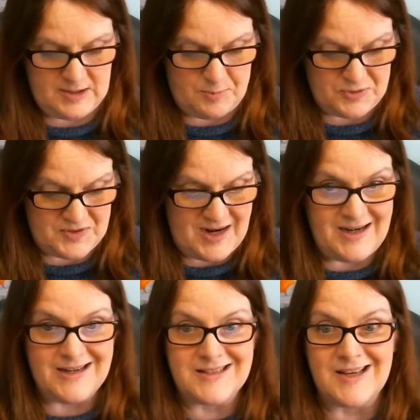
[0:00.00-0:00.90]

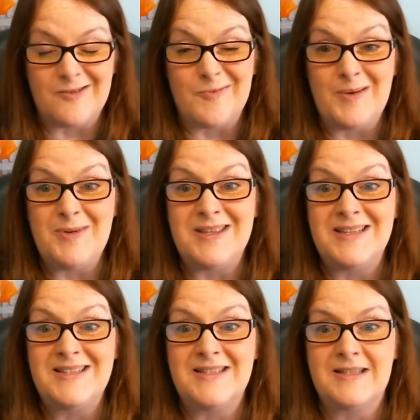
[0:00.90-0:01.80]
presenting itself, maybe
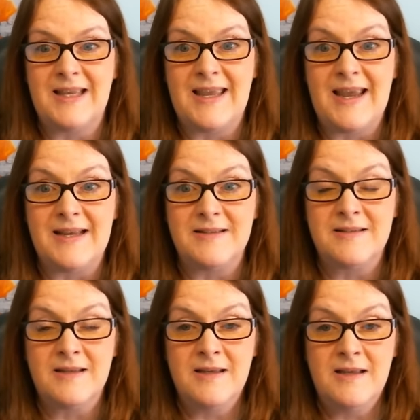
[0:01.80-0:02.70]
this is the case.